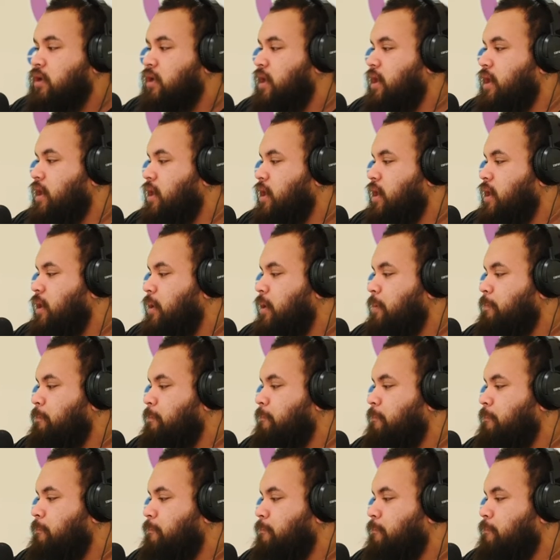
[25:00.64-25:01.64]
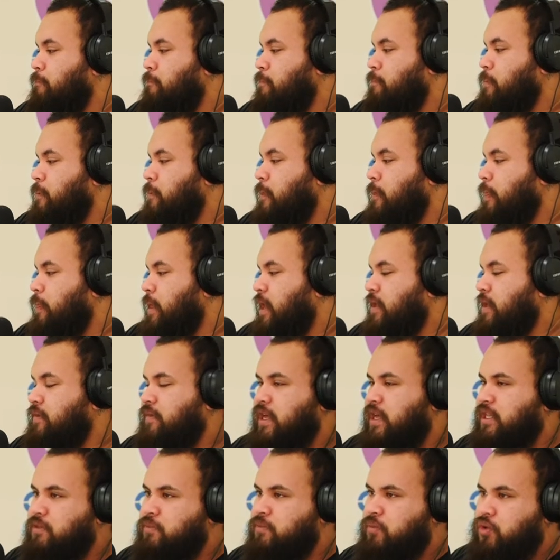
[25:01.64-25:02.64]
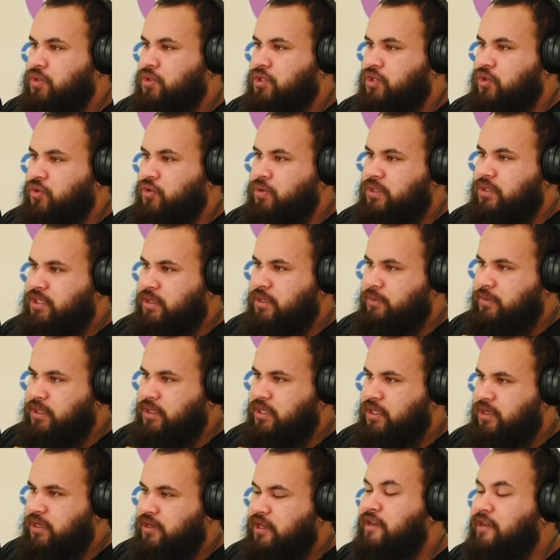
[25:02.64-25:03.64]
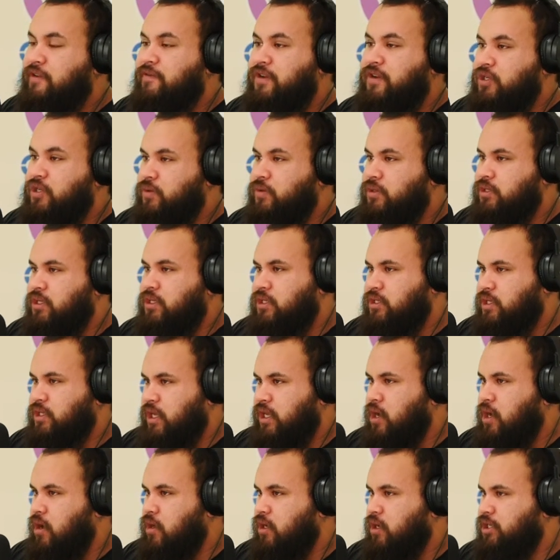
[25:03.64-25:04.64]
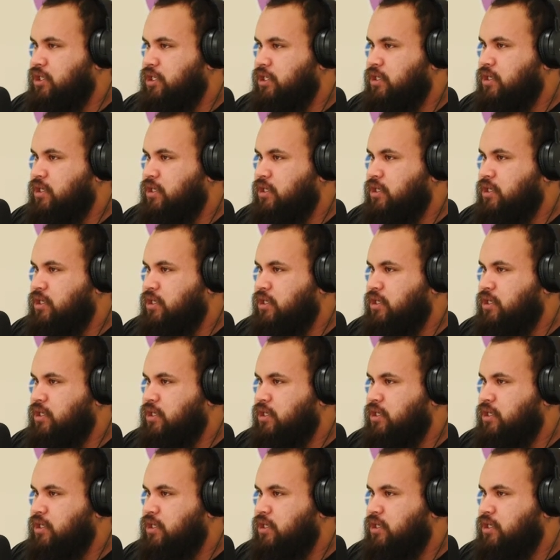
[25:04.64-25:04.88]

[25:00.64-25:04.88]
And that's more to do with an individual's psychology.